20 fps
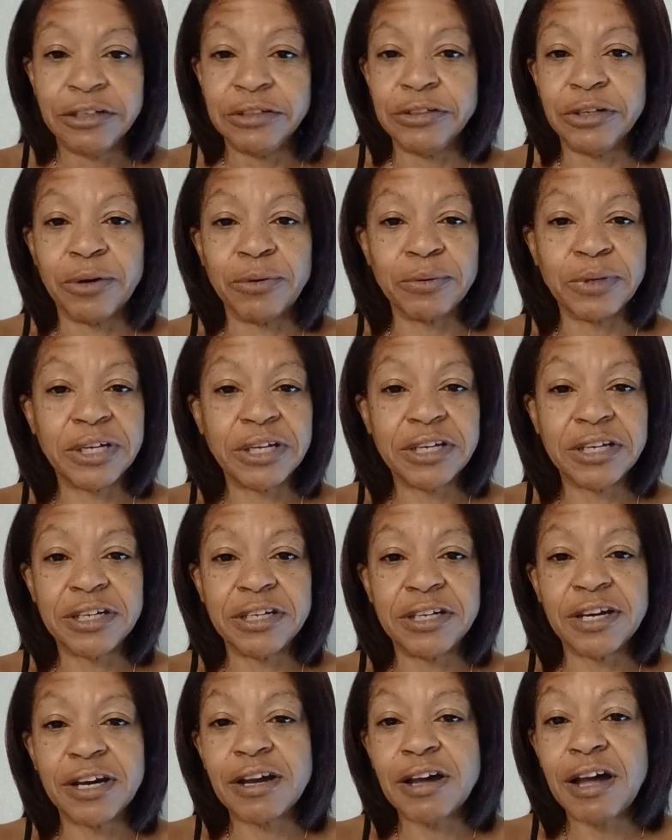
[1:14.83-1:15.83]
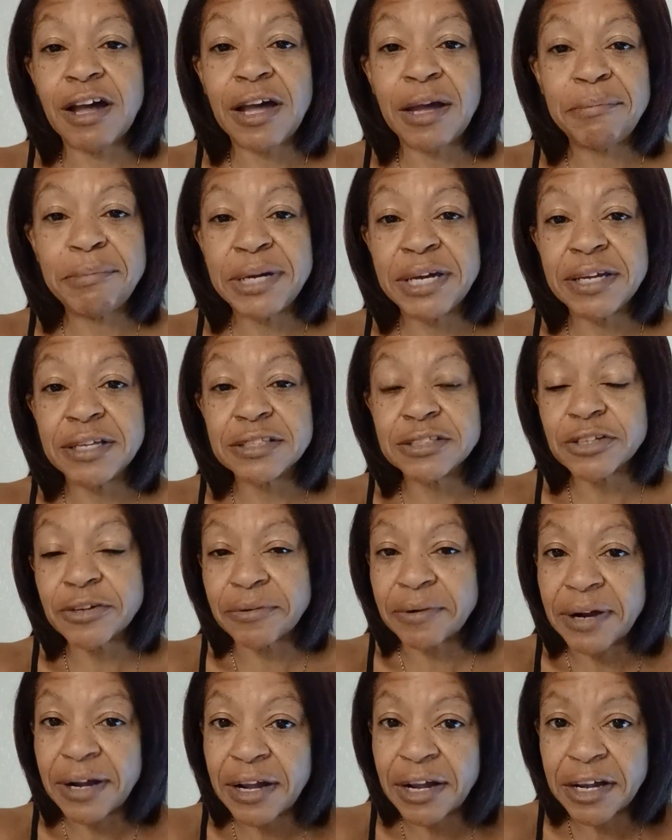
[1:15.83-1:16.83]
Don't get in the comments
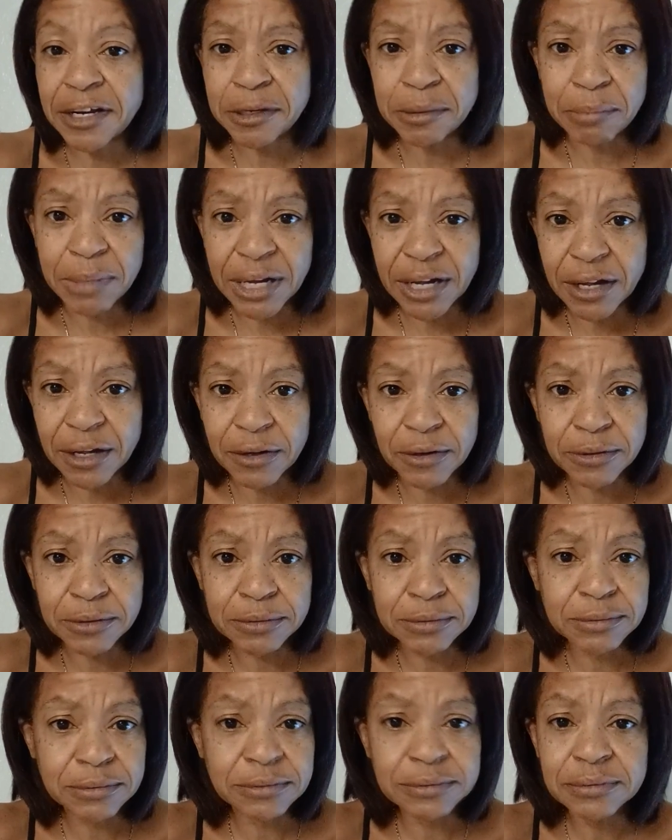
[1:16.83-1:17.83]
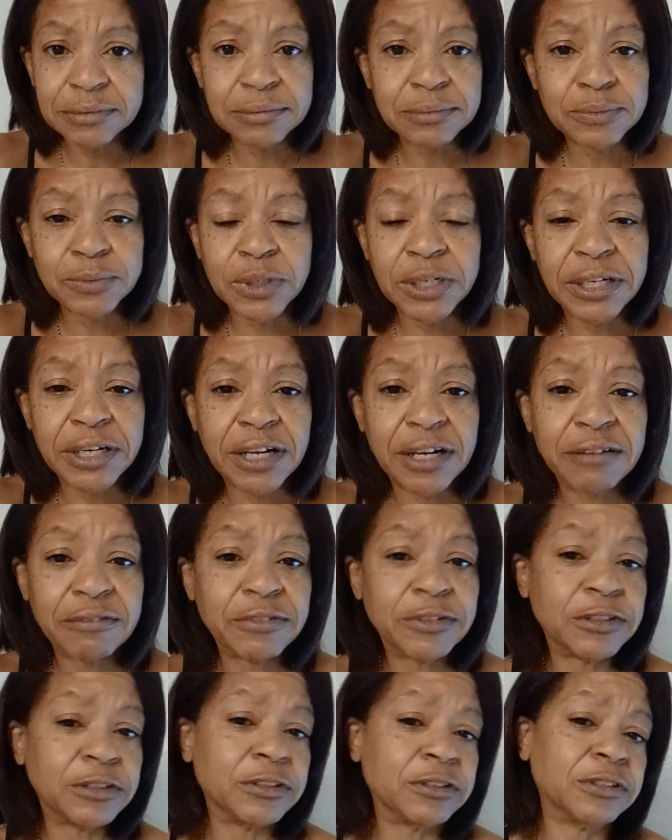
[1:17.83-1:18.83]
crying about
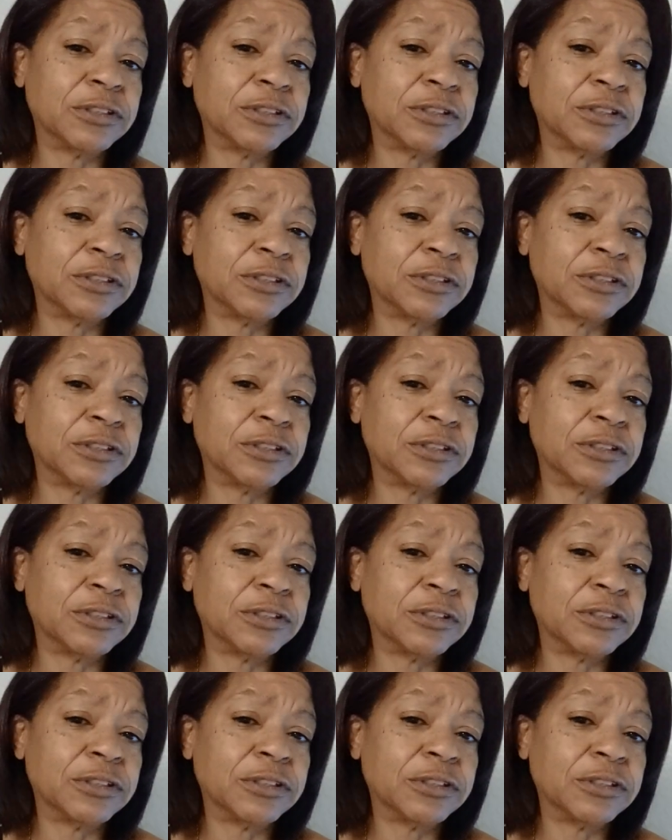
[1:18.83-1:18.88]
whatever.